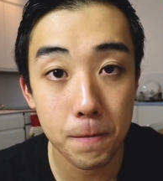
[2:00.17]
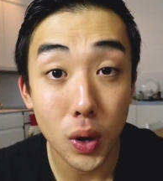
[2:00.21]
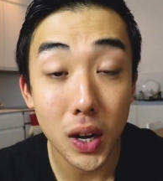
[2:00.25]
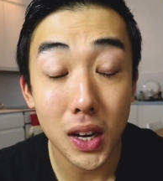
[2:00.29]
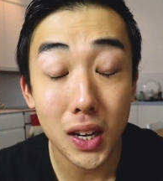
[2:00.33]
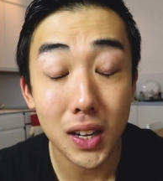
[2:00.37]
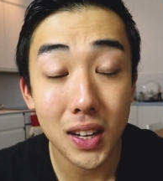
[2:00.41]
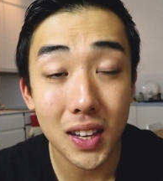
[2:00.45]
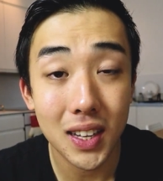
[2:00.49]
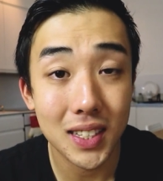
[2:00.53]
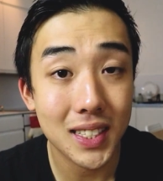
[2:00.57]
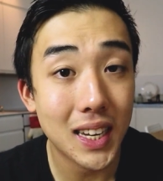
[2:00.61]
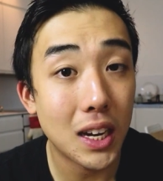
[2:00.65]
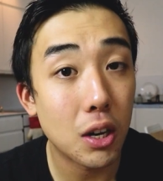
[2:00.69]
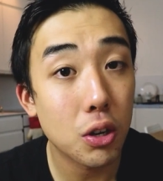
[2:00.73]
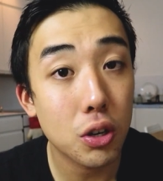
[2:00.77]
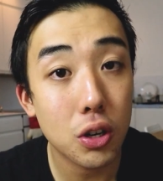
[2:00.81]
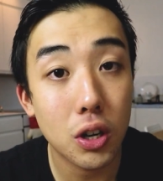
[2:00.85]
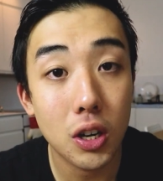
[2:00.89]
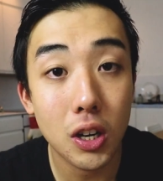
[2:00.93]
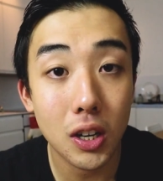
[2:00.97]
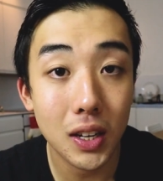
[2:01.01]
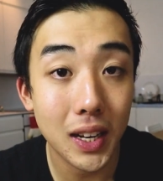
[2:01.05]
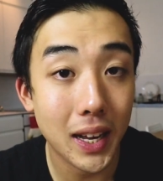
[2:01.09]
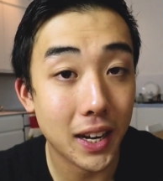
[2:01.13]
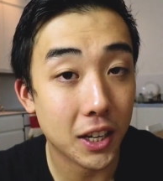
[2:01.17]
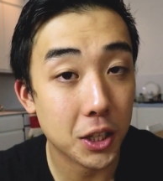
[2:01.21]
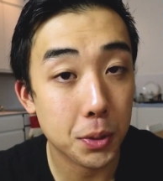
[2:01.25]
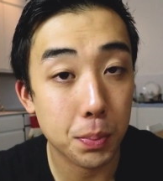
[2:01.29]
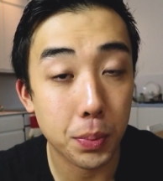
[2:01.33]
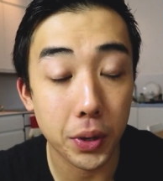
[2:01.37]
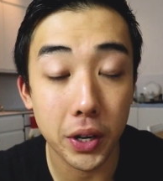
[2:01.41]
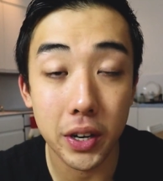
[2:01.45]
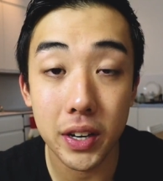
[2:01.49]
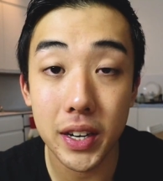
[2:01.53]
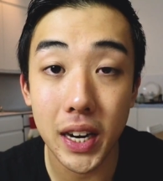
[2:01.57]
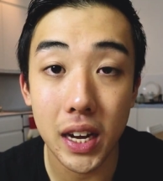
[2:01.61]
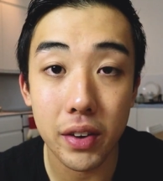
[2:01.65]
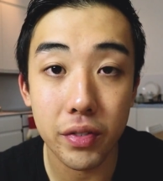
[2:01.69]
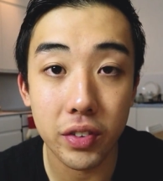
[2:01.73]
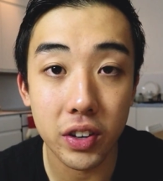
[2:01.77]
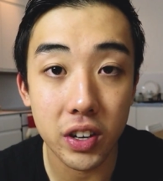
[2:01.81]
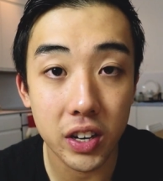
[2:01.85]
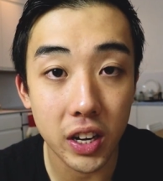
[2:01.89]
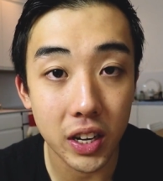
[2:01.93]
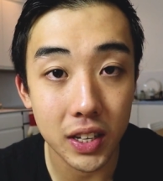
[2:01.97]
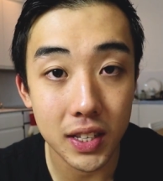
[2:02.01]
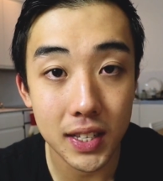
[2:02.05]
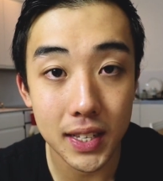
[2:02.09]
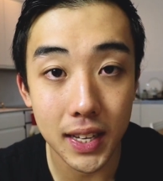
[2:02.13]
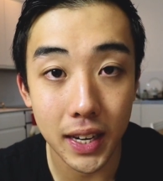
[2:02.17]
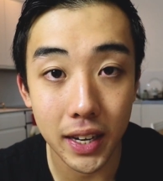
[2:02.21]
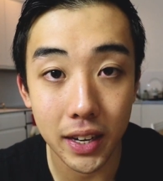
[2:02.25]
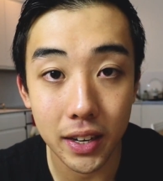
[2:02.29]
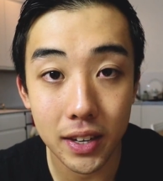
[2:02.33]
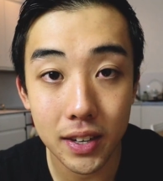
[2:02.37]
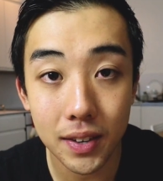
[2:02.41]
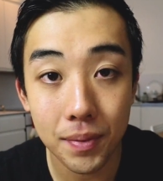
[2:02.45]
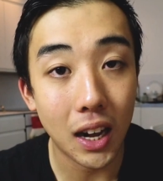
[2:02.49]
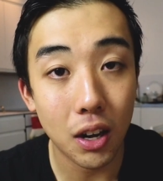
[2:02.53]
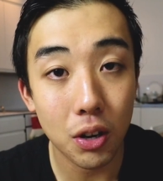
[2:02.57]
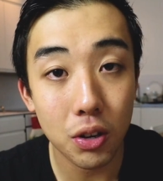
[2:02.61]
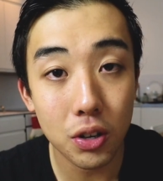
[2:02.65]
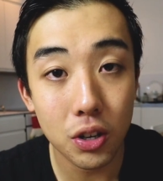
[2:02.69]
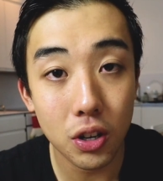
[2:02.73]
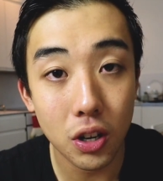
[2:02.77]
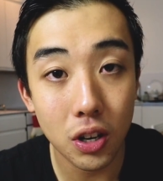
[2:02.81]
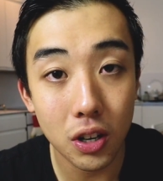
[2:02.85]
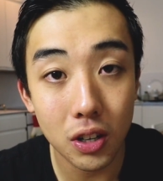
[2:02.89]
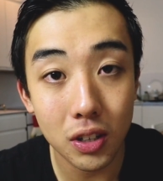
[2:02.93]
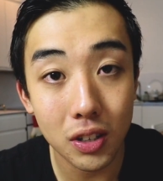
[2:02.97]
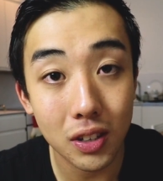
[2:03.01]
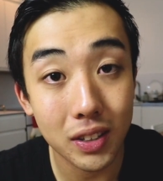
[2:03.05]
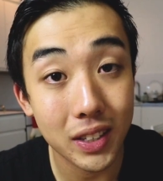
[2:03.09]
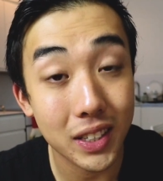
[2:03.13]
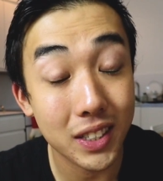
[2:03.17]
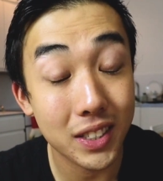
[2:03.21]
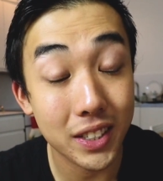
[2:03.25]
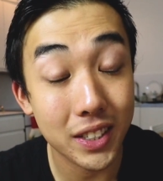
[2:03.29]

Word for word: Well, as alcohol expert David Nutt said, alcohol